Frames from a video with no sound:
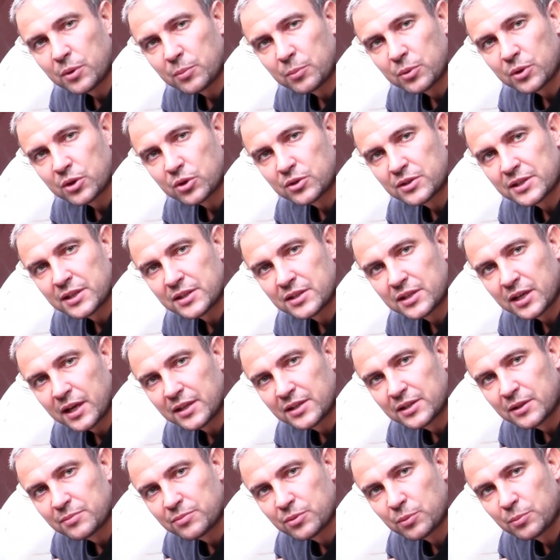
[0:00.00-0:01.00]
producing
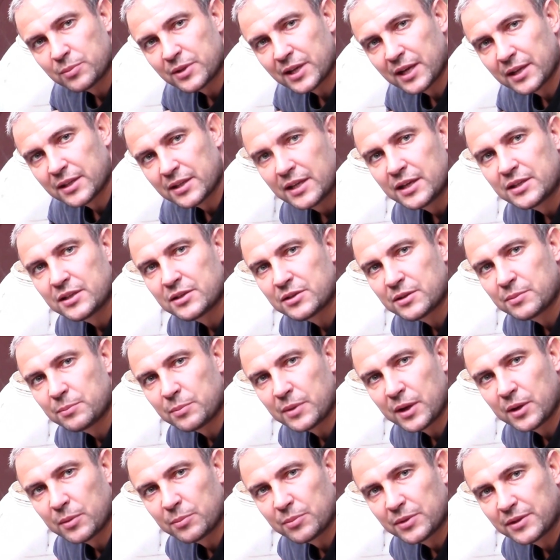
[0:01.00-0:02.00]
Chacha from 10 liters of
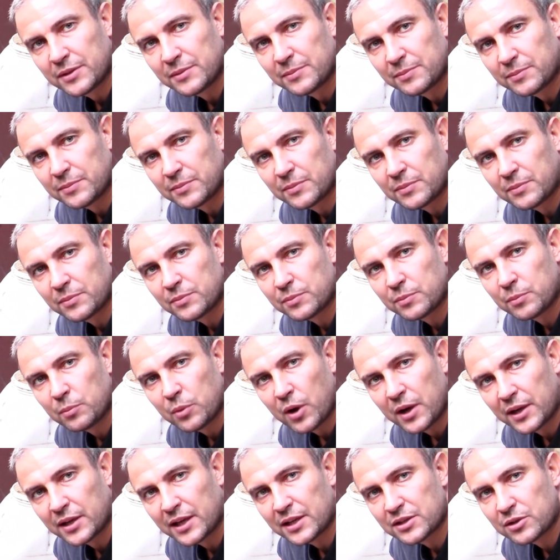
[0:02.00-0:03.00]
plums,
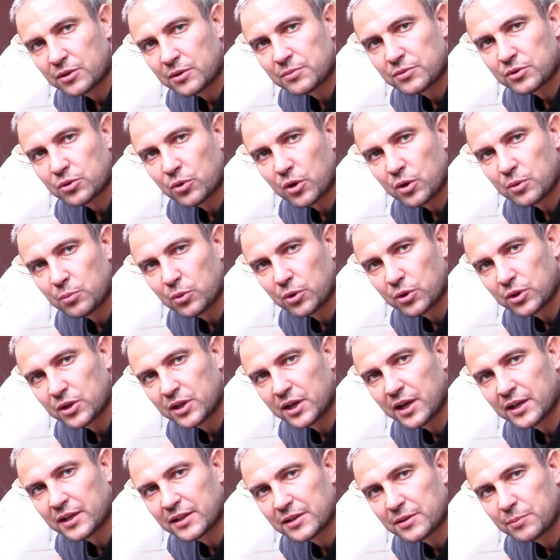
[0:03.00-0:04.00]
1 liter of strong
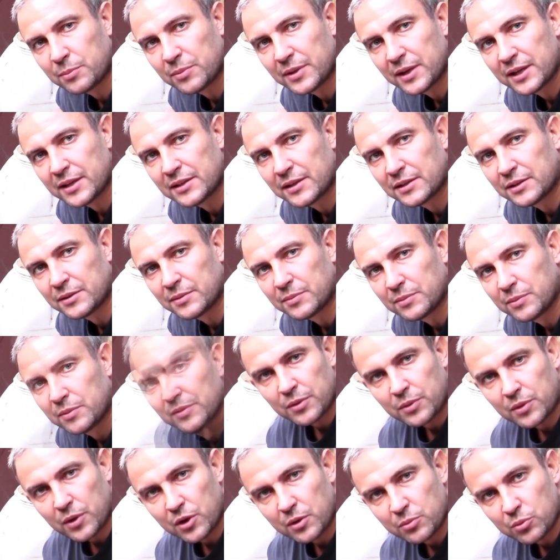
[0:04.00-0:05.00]
moonshine is obtained.
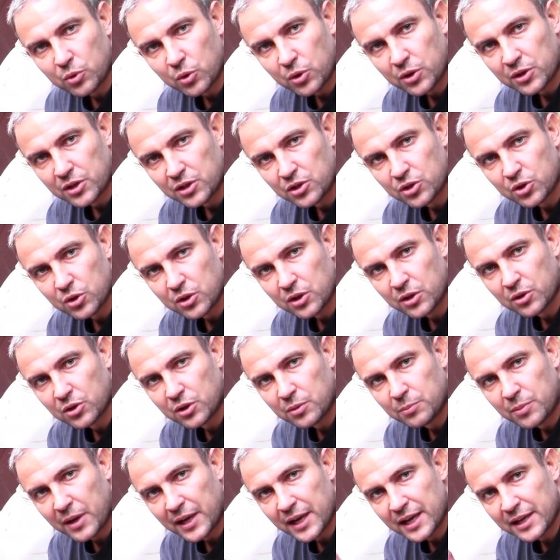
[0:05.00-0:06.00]
Of course sugar
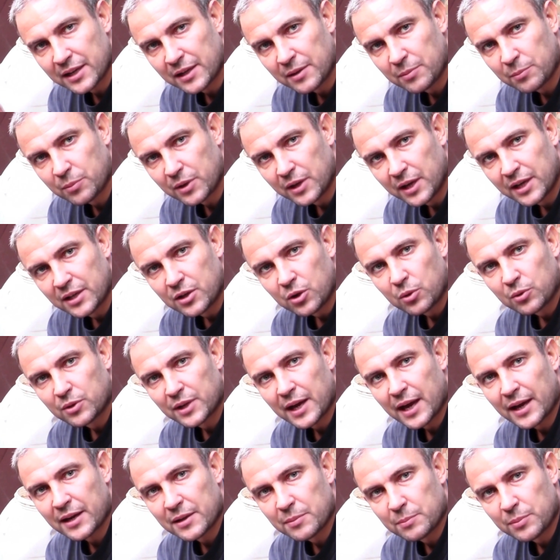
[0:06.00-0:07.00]
could be added, but I don't
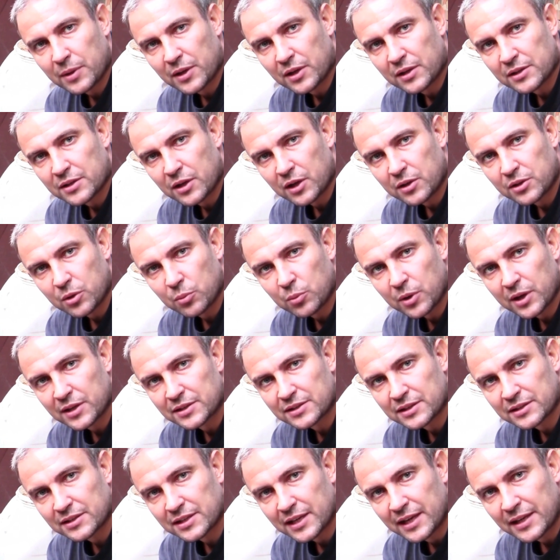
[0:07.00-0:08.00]
add it because otherwise
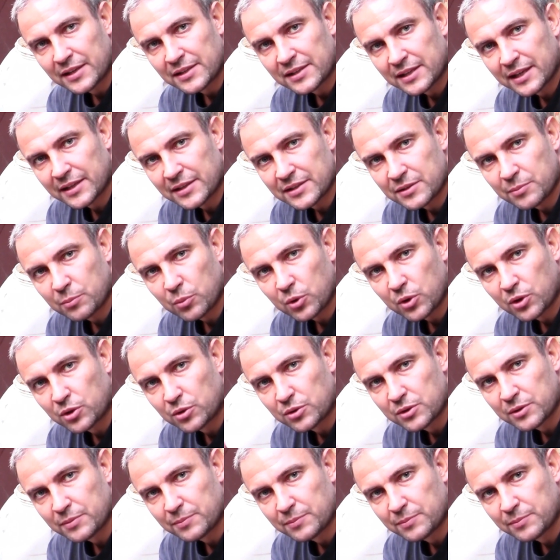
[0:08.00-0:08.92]
the taste gets spoiled,